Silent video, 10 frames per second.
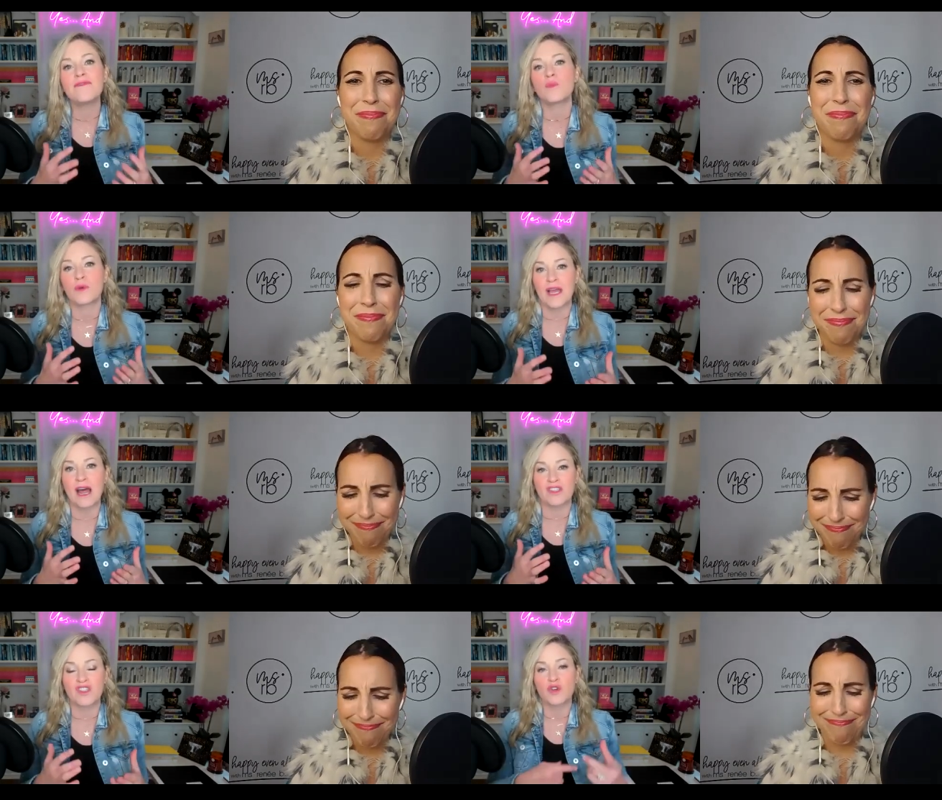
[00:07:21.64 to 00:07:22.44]
Speaker 1: mm
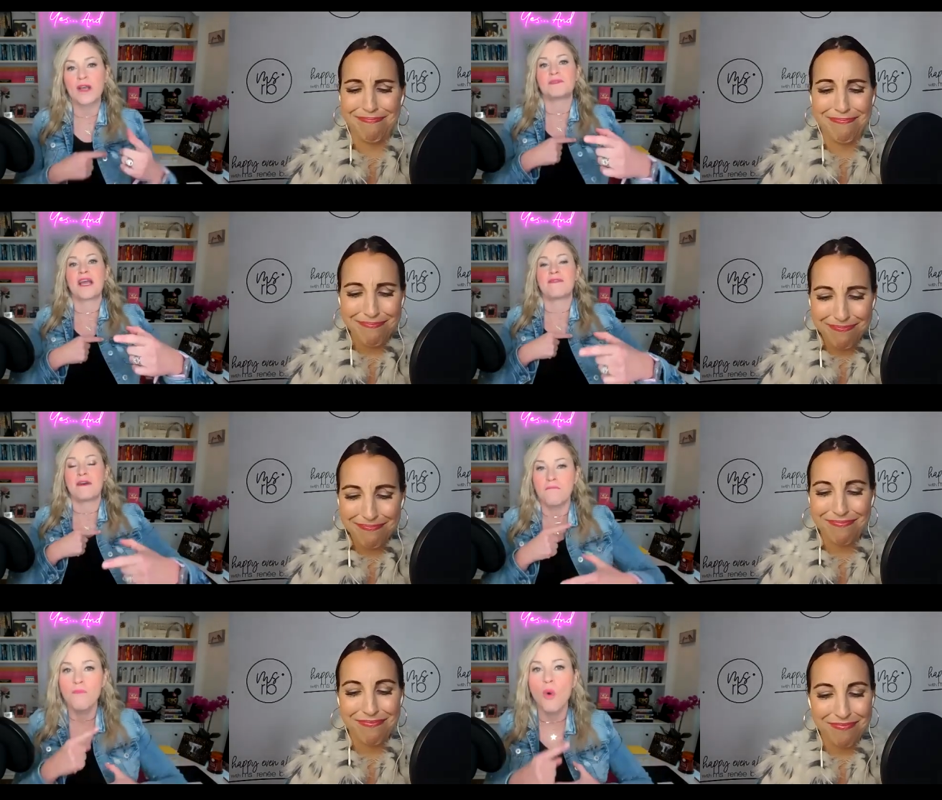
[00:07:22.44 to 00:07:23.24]
without a mm. script and the
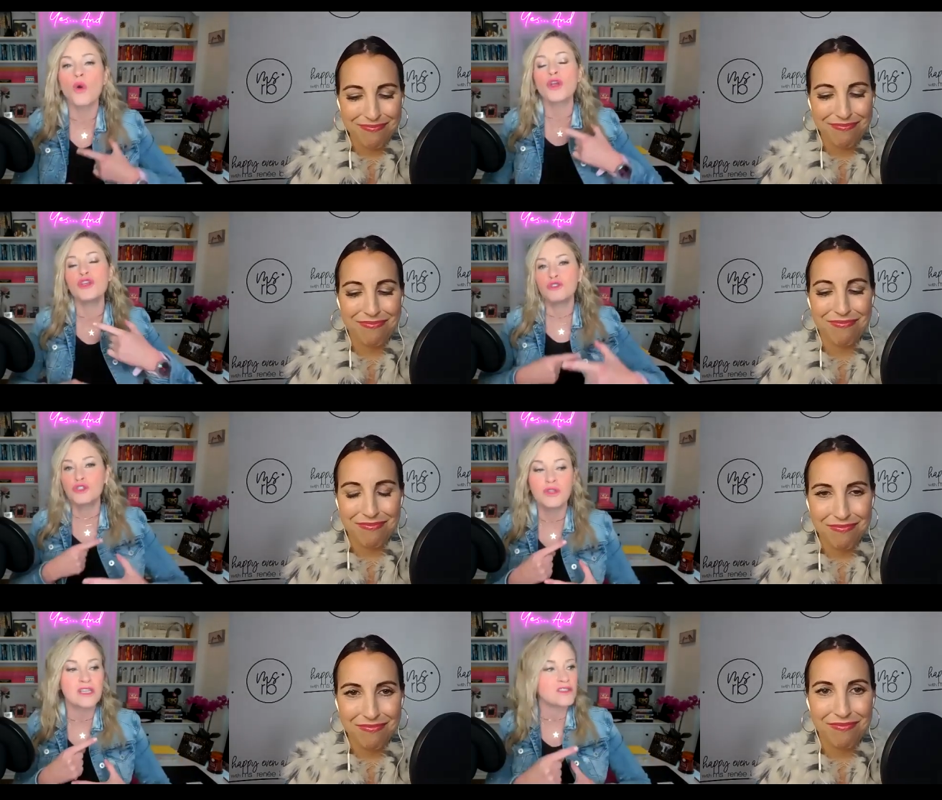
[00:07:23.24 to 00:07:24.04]
more you
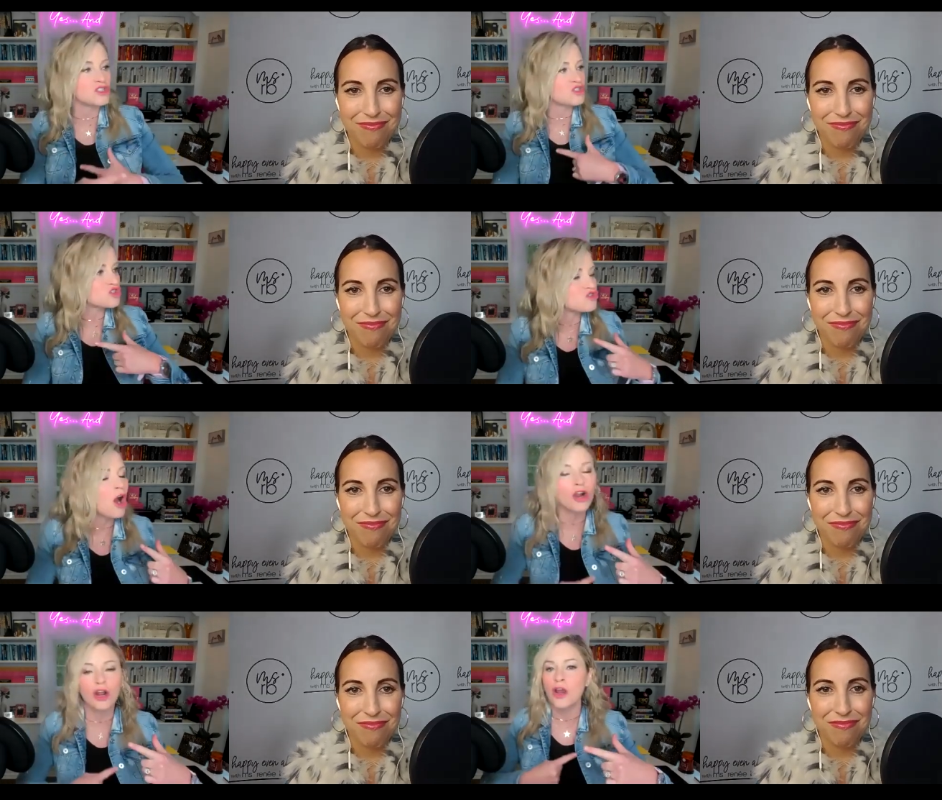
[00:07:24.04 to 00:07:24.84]
do this the
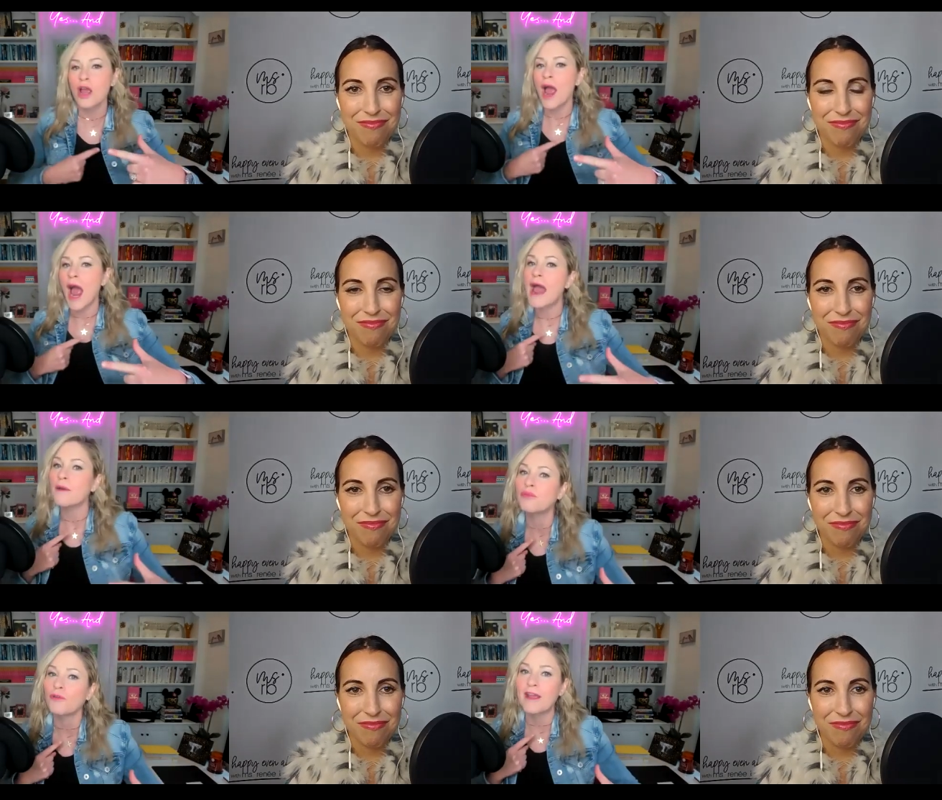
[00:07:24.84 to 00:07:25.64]
stronger
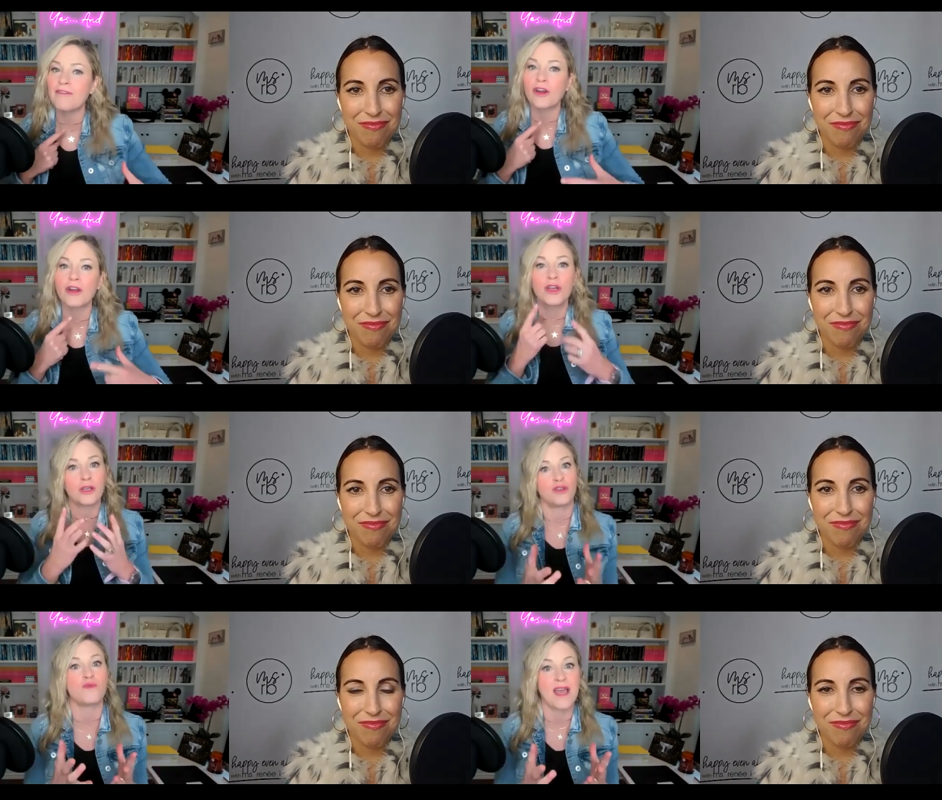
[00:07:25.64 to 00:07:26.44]
and braver
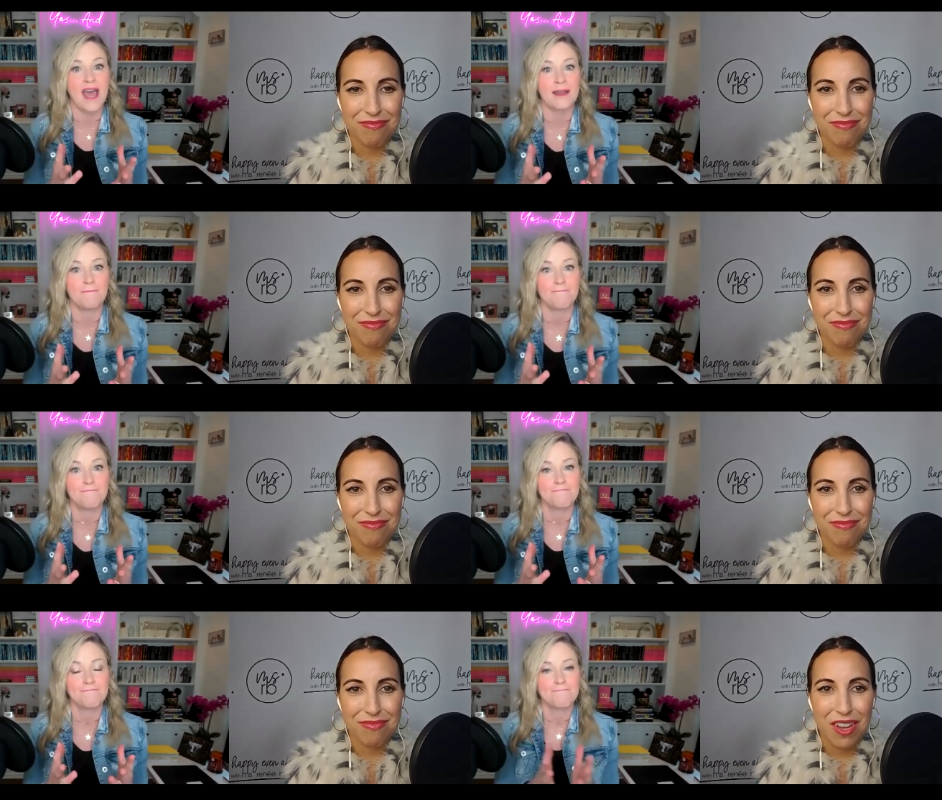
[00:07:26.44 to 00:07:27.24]
you get
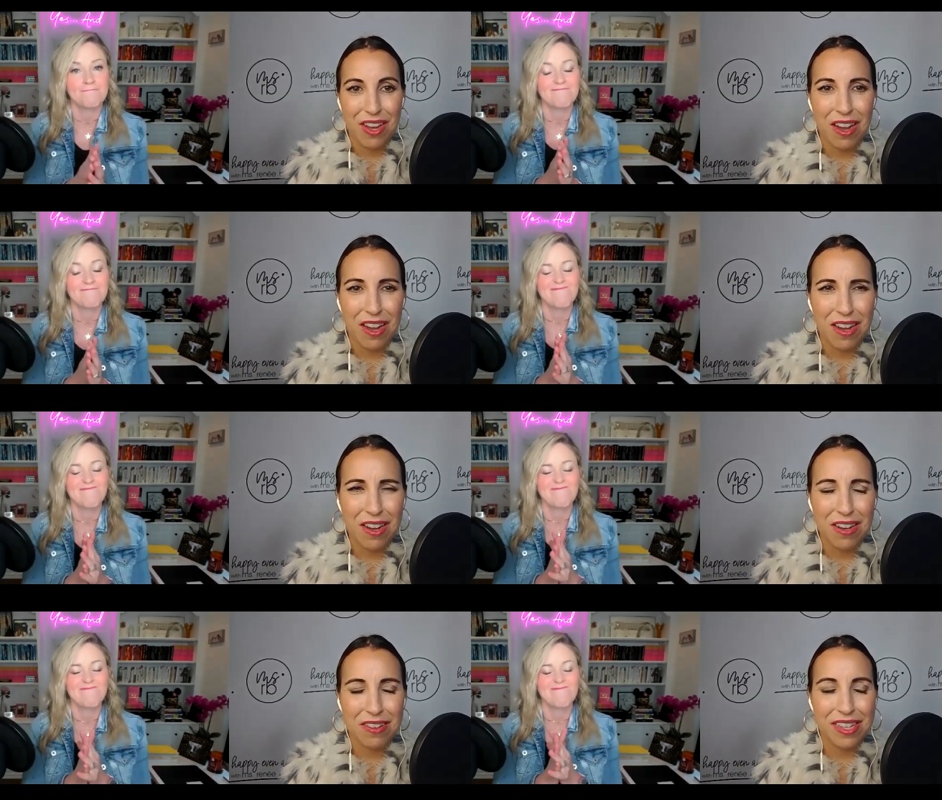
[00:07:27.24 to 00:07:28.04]
Speaker 2: Oh,
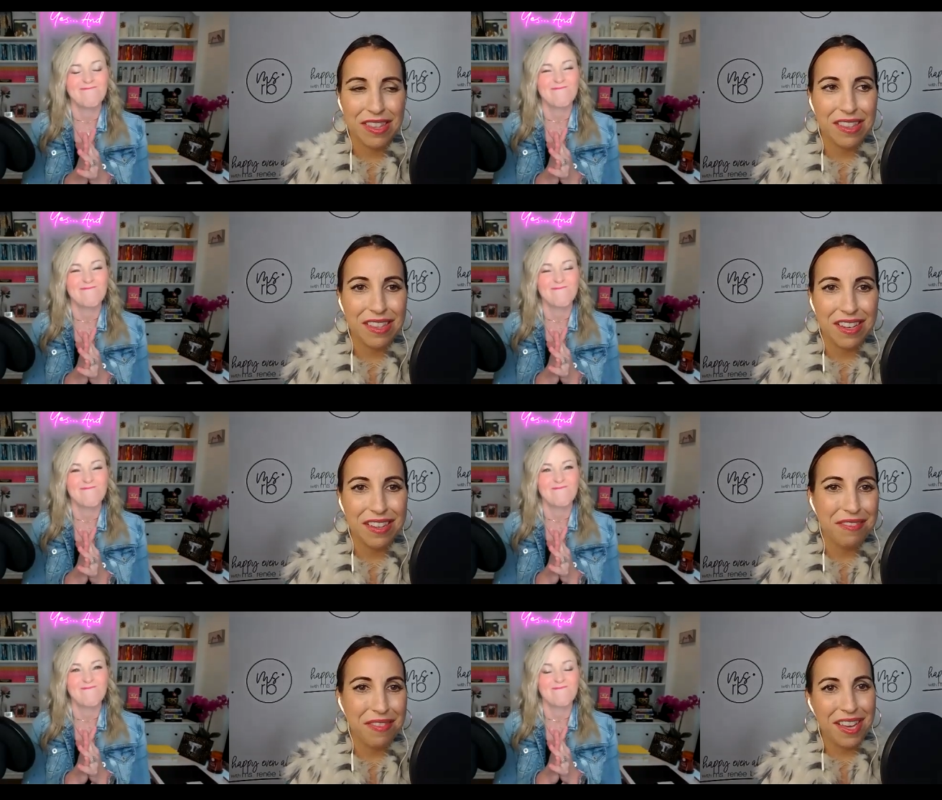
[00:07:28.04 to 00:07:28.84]
I
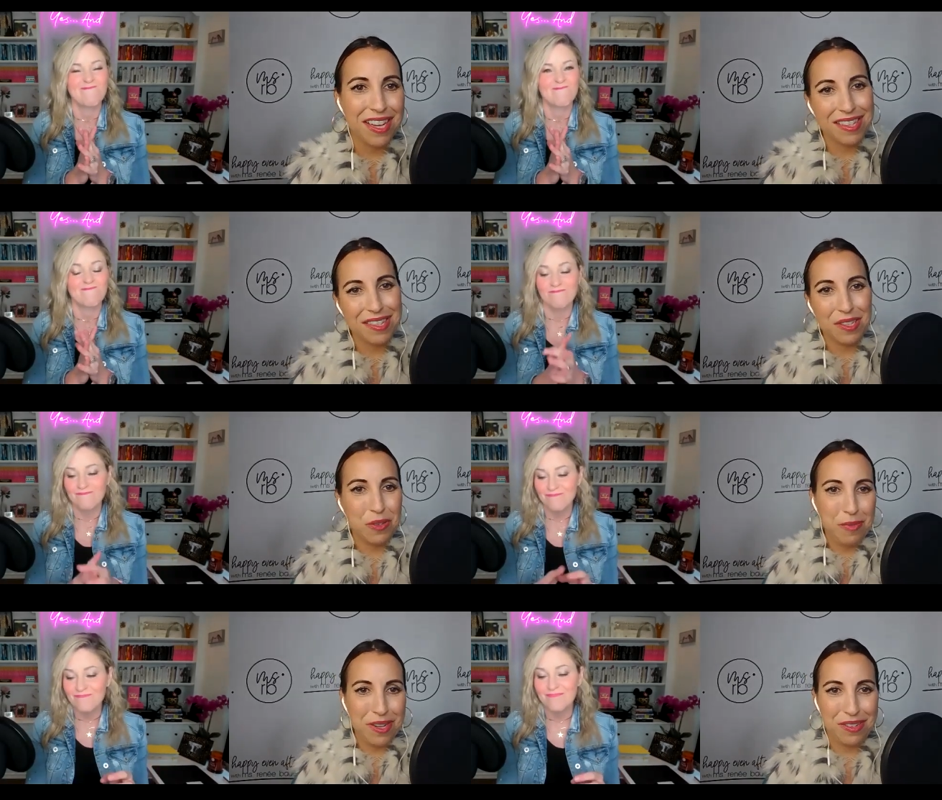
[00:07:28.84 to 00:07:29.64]
love that
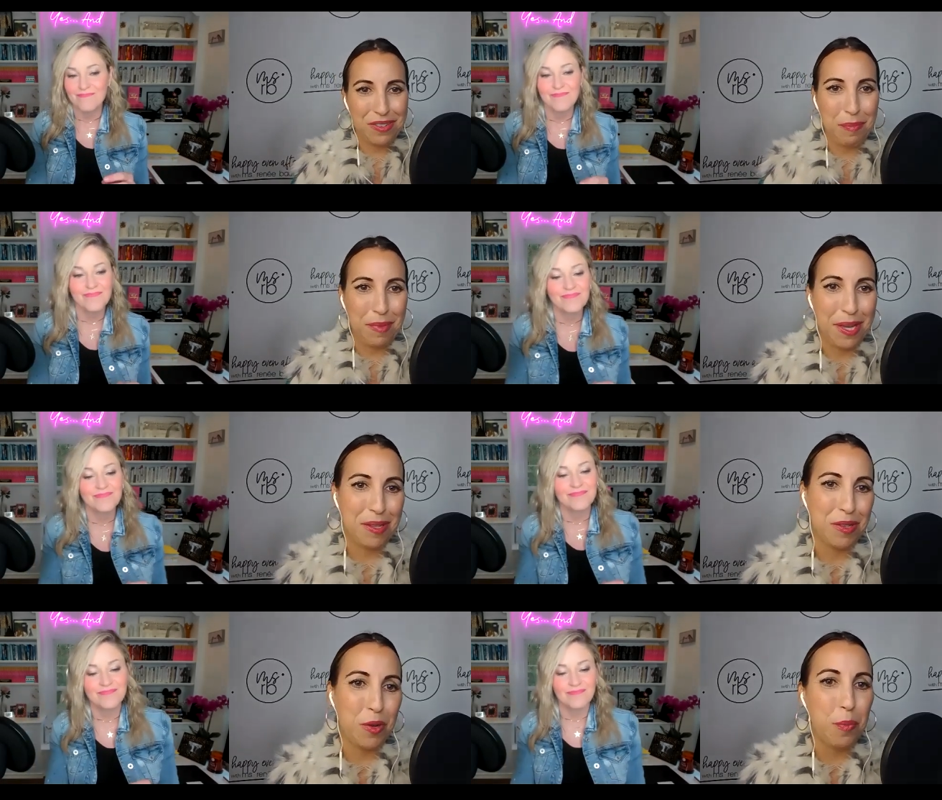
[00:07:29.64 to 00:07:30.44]
so much. I'm like so